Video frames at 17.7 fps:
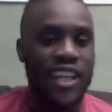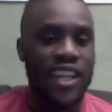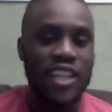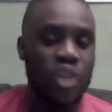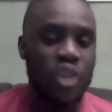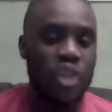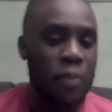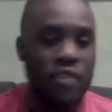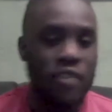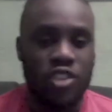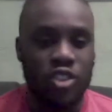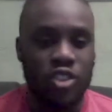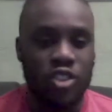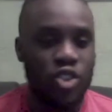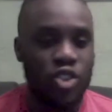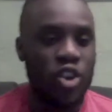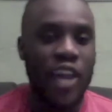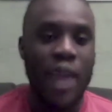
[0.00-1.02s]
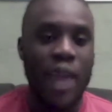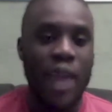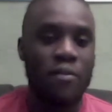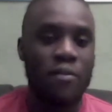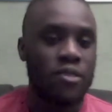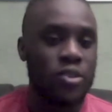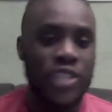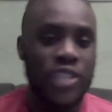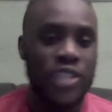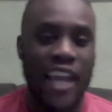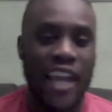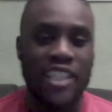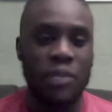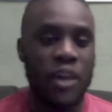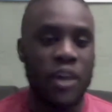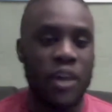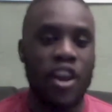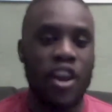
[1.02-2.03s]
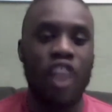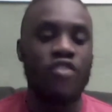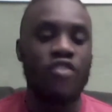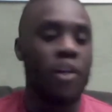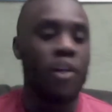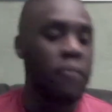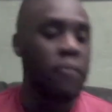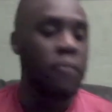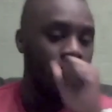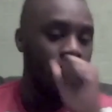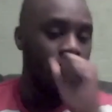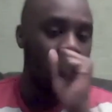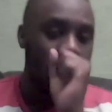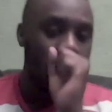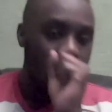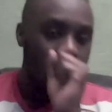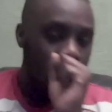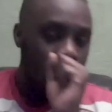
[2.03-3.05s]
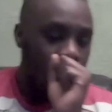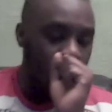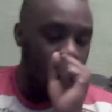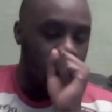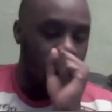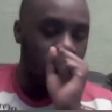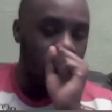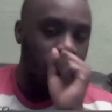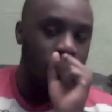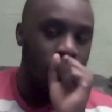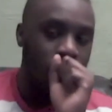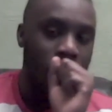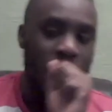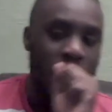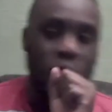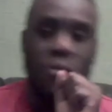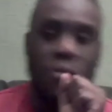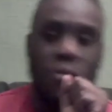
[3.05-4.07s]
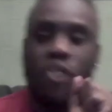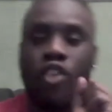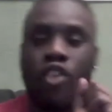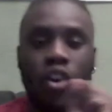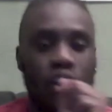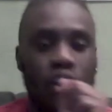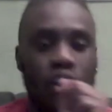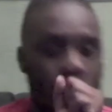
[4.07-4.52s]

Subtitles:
He's gonna be able to control games until he's 80. But he can't run, but he proved me wrong.